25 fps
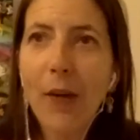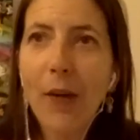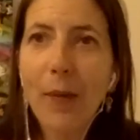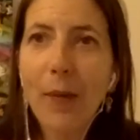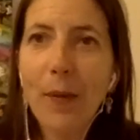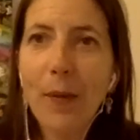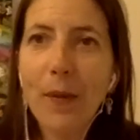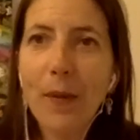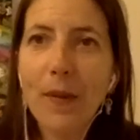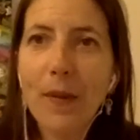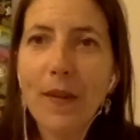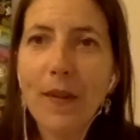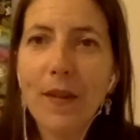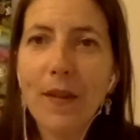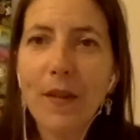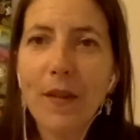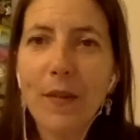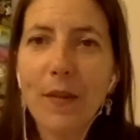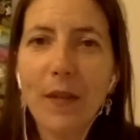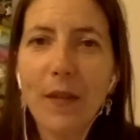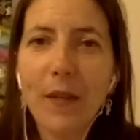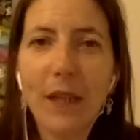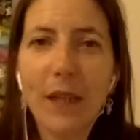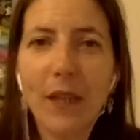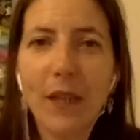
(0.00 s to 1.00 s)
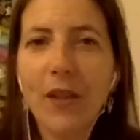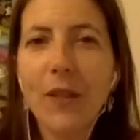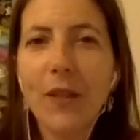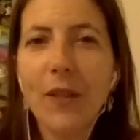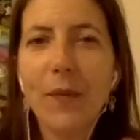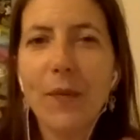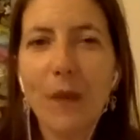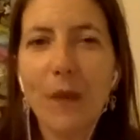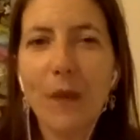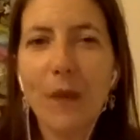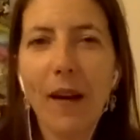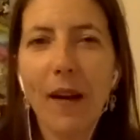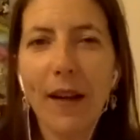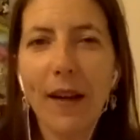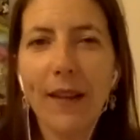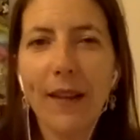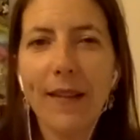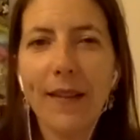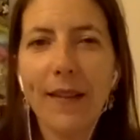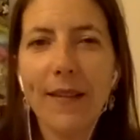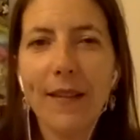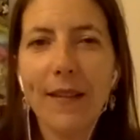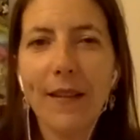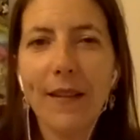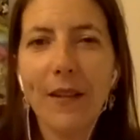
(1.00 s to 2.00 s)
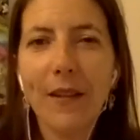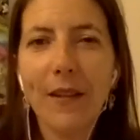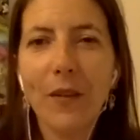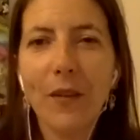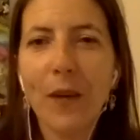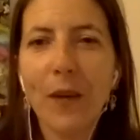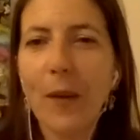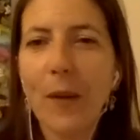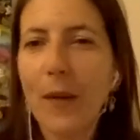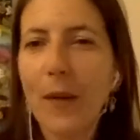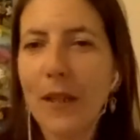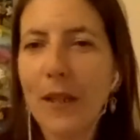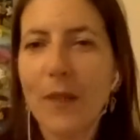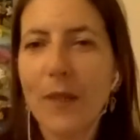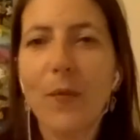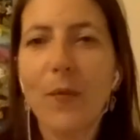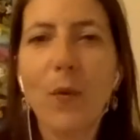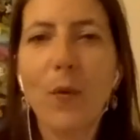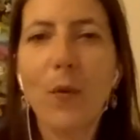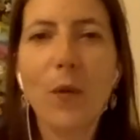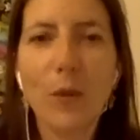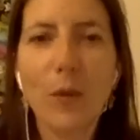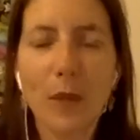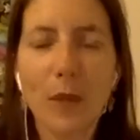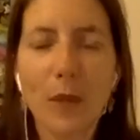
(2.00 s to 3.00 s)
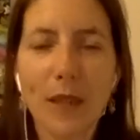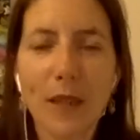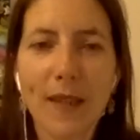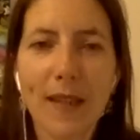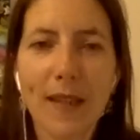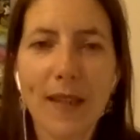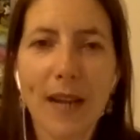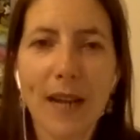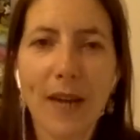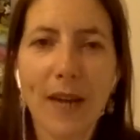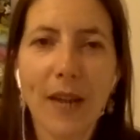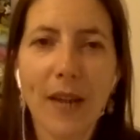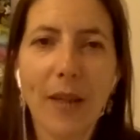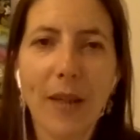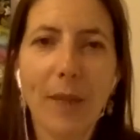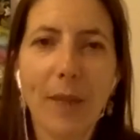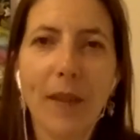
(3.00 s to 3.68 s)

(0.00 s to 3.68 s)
us to really just find great ways forward with this area,